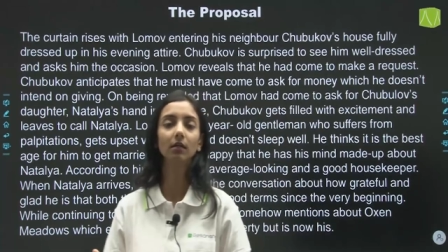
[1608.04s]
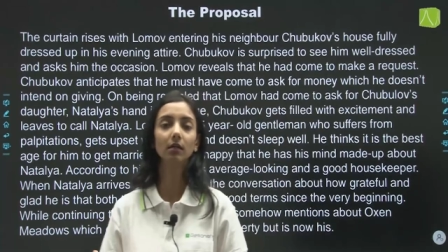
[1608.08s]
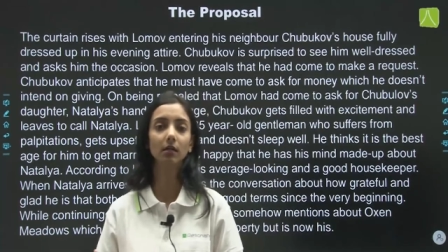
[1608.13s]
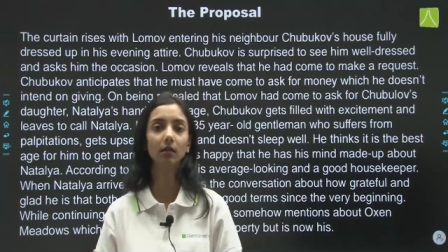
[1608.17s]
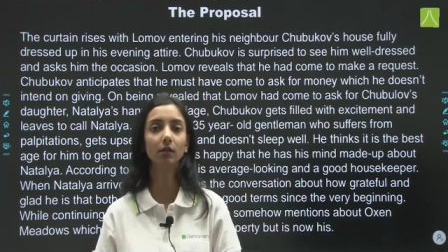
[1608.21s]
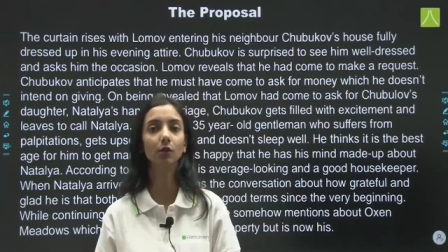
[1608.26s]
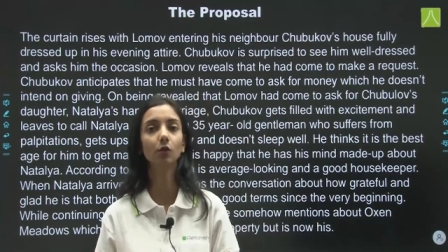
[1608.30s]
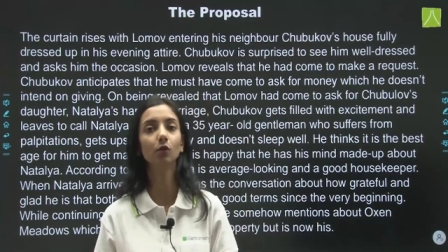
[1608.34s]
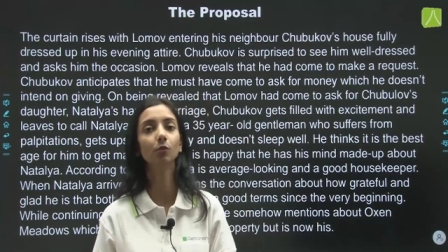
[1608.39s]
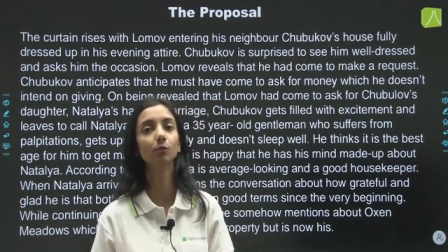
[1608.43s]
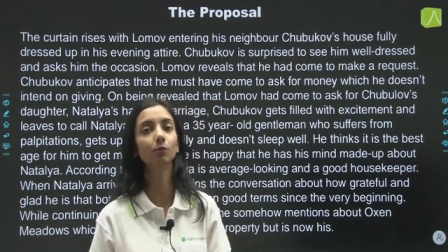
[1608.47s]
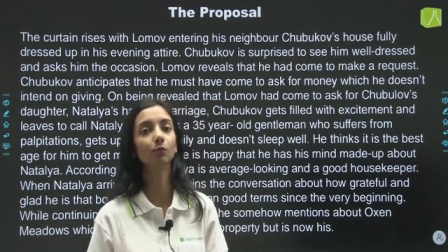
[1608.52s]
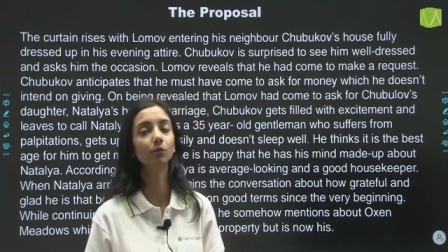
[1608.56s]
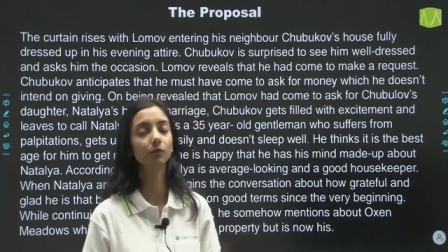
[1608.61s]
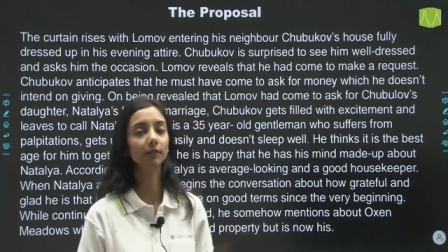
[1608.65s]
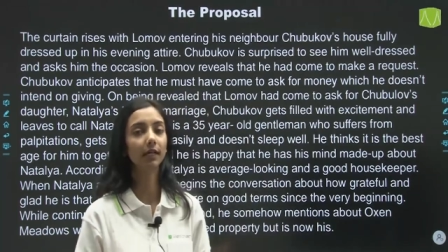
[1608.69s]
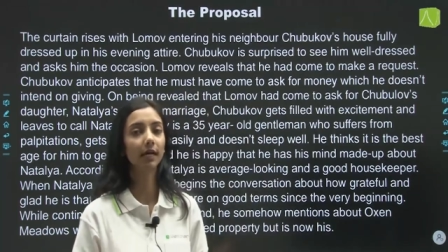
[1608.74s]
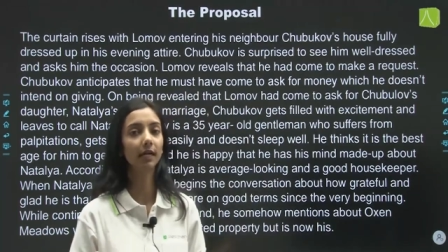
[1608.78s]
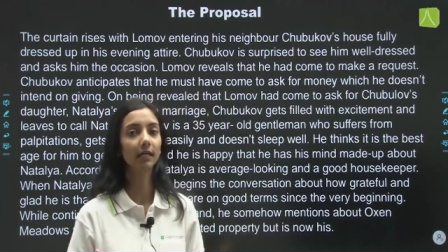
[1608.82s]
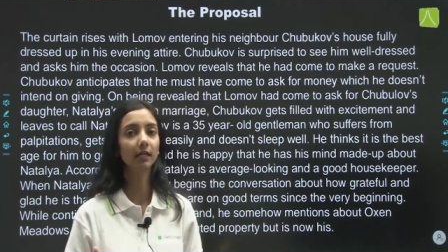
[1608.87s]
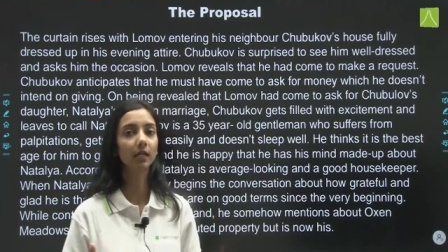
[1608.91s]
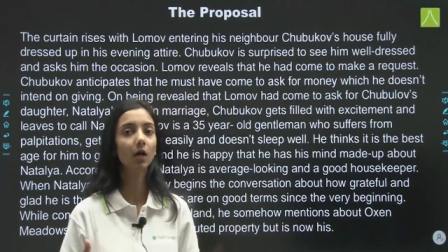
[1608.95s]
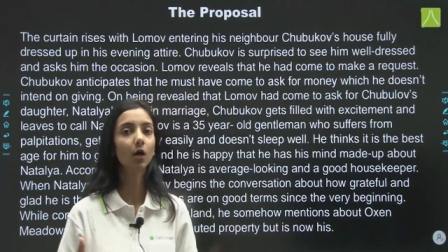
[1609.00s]
uh, Lomov,
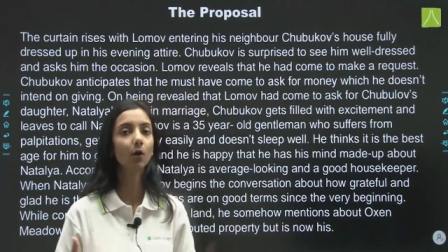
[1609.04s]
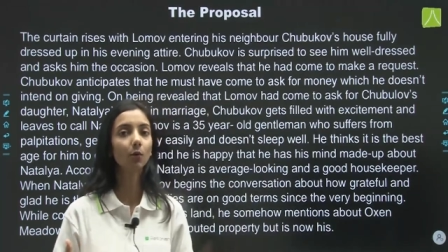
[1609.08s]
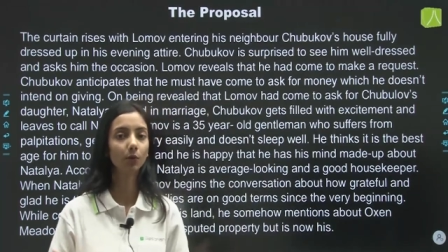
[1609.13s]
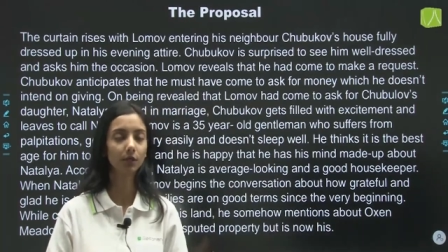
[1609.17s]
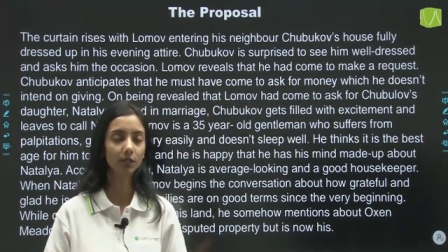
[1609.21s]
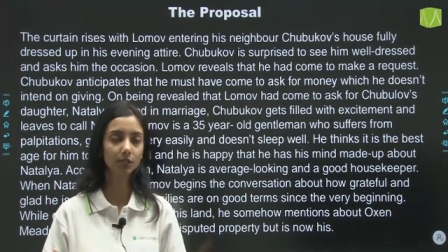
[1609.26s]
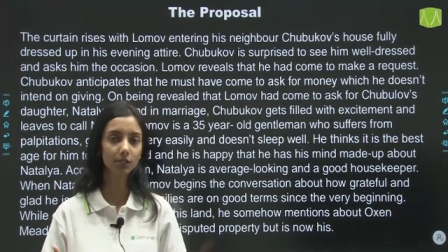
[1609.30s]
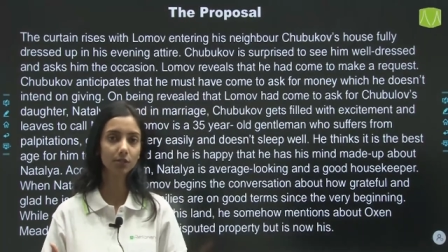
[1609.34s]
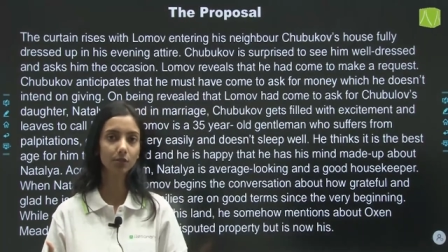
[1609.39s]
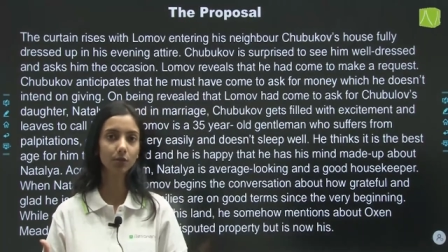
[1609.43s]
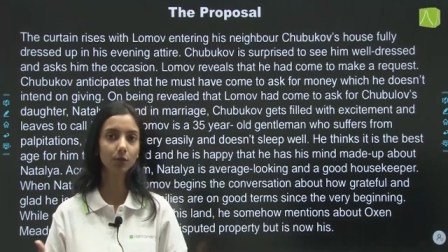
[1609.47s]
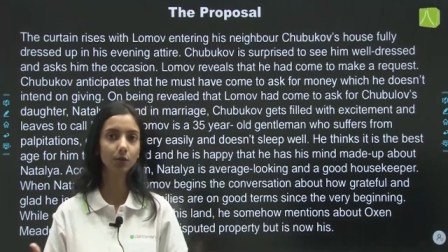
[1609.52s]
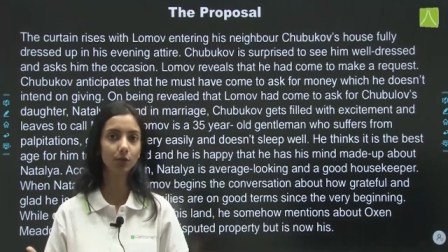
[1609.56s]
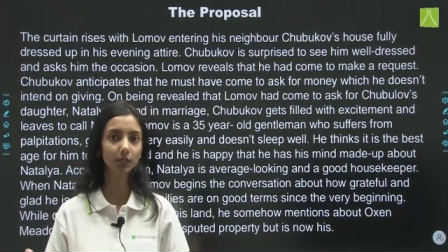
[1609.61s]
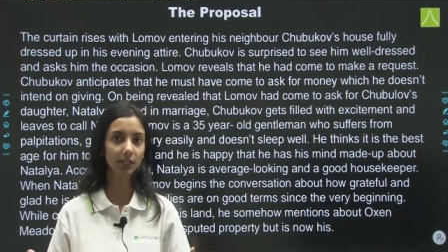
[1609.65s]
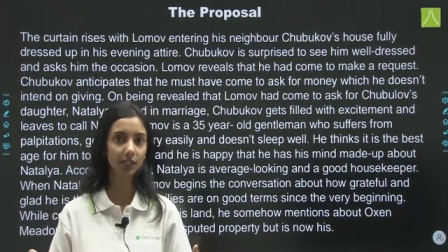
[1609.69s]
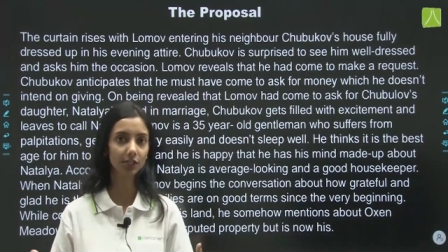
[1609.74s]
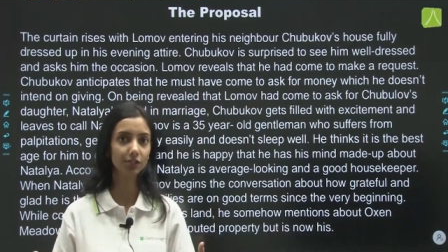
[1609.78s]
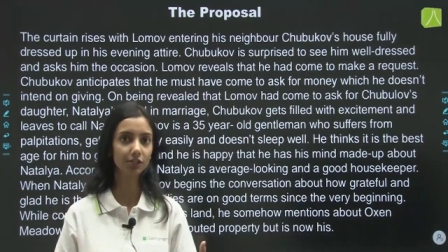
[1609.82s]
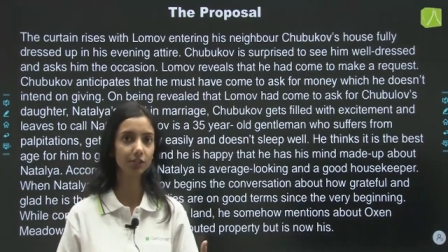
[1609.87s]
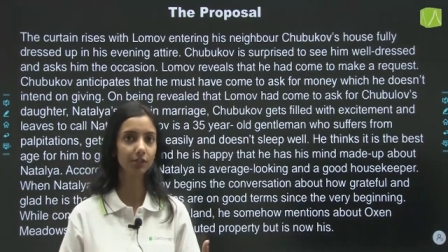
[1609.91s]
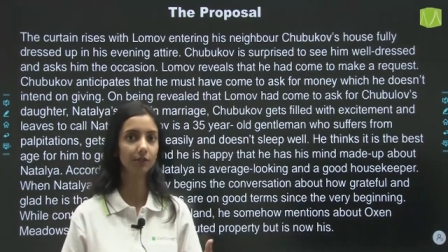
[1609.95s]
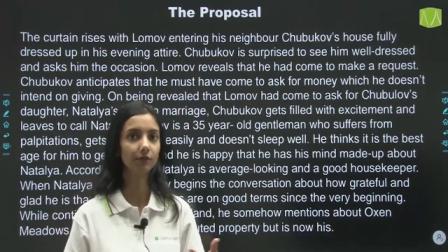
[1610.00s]
that what is the
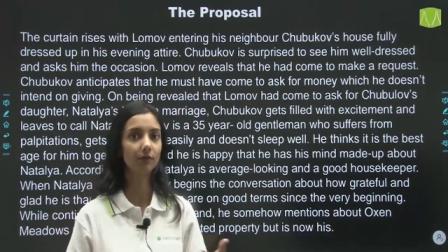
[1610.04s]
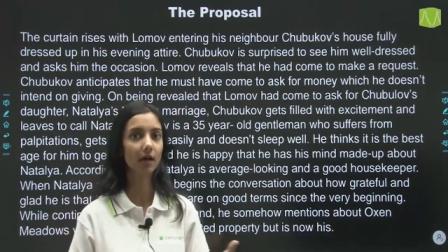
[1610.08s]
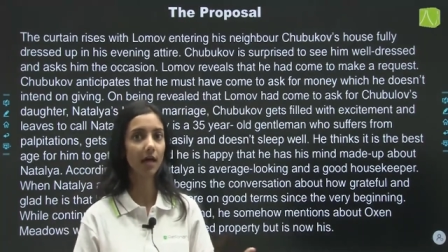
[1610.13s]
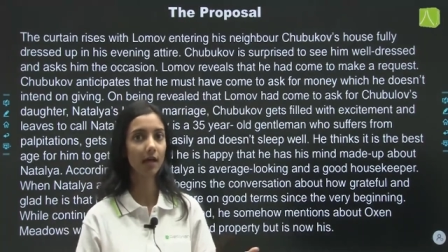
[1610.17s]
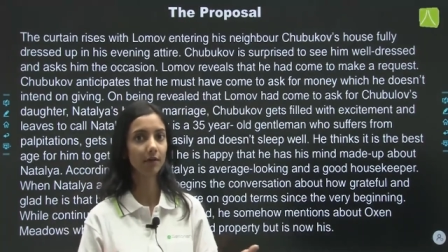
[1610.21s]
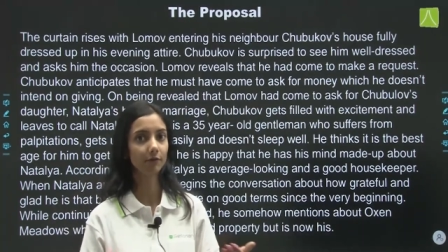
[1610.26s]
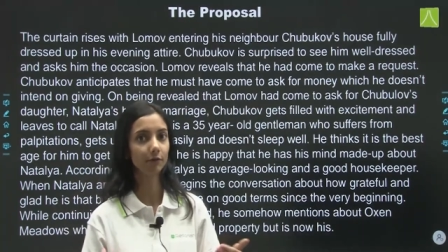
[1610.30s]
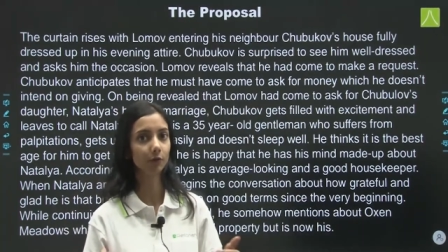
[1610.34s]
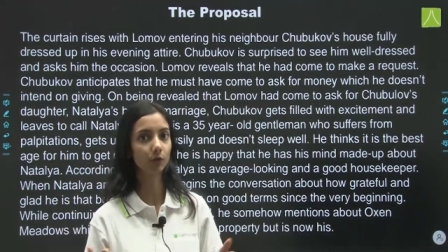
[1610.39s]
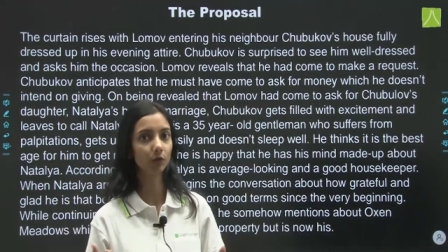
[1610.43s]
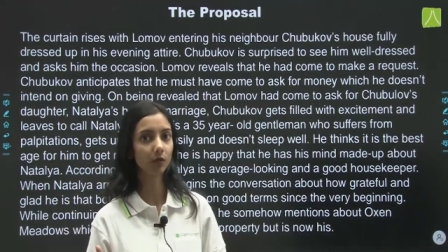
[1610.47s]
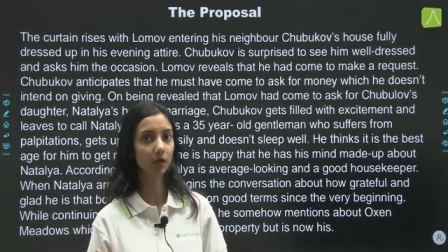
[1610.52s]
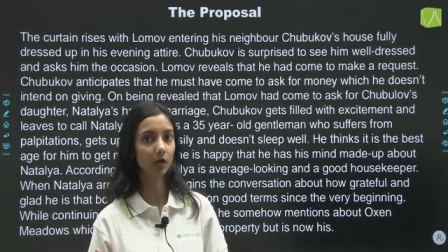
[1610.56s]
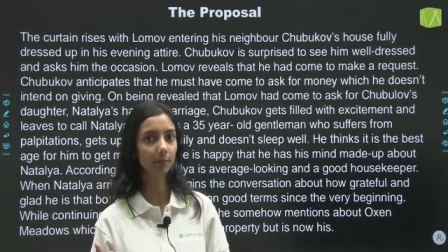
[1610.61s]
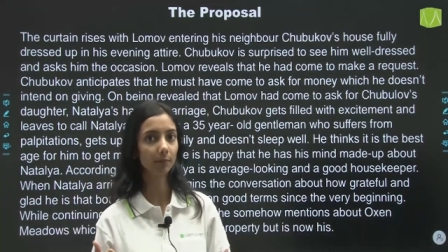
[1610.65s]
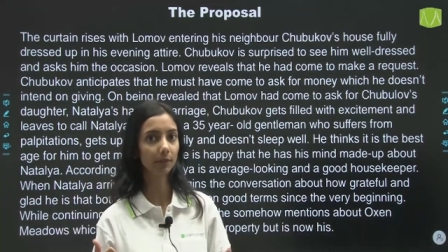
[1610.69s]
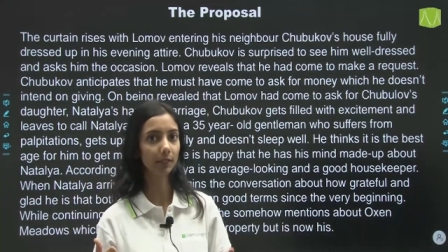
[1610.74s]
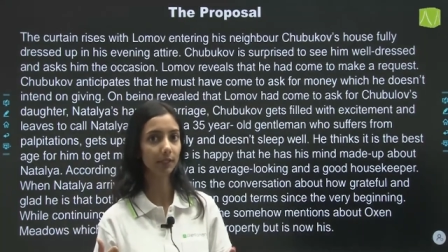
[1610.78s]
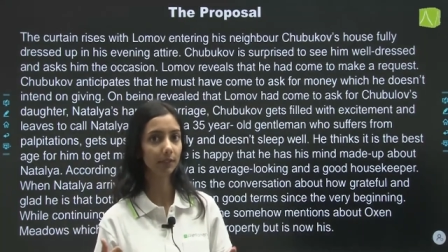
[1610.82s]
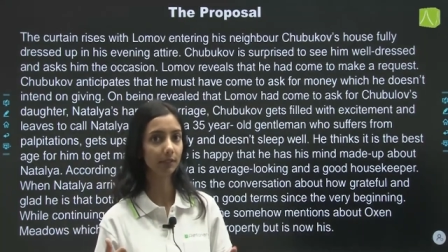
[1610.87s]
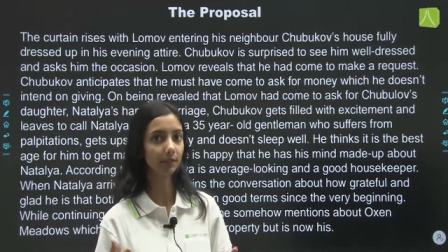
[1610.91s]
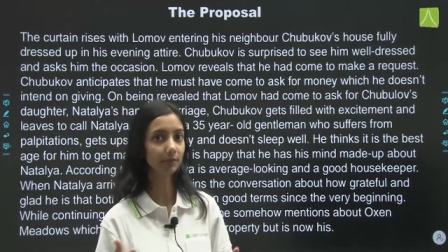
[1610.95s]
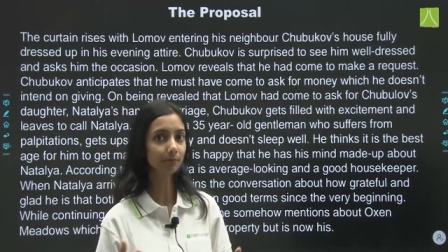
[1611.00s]
occasion, why have you
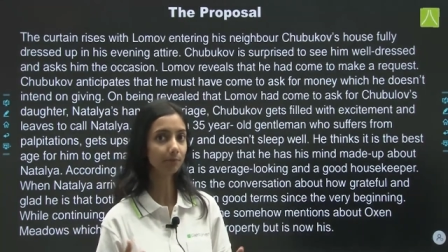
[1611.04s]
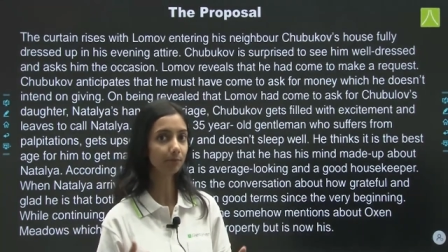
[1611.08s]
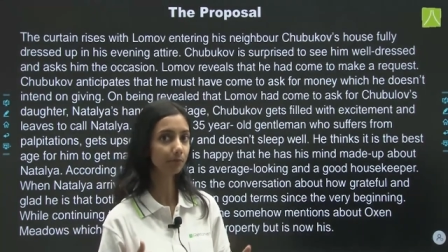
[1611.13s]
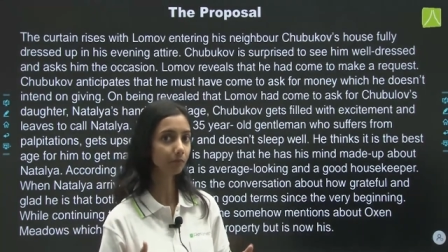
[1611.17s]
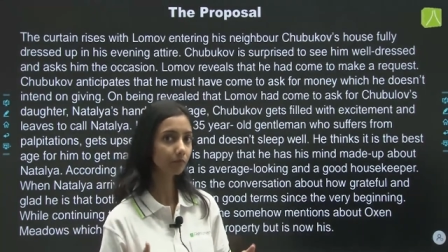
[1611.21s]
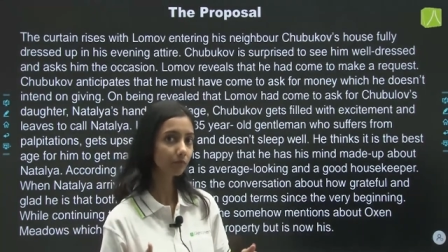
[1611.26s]
come here?